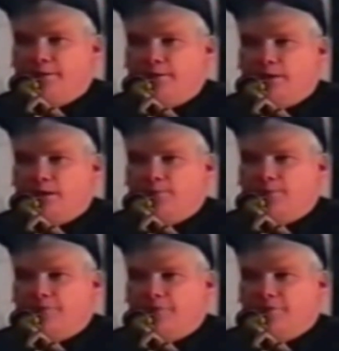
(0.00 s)
a
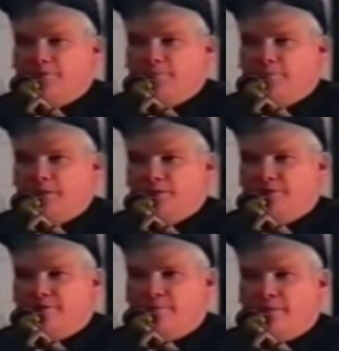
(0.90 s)
couple of hundred
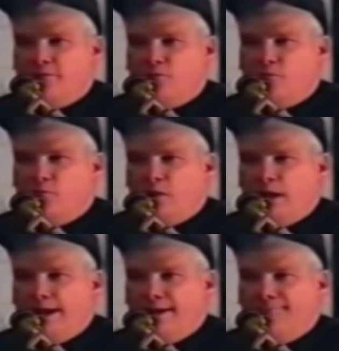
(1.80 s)
military men
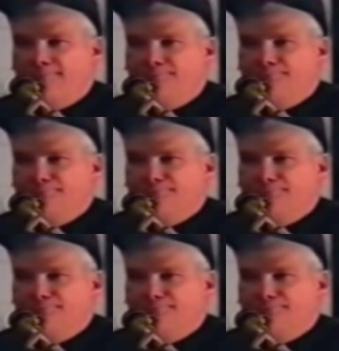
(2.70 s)
worldwide.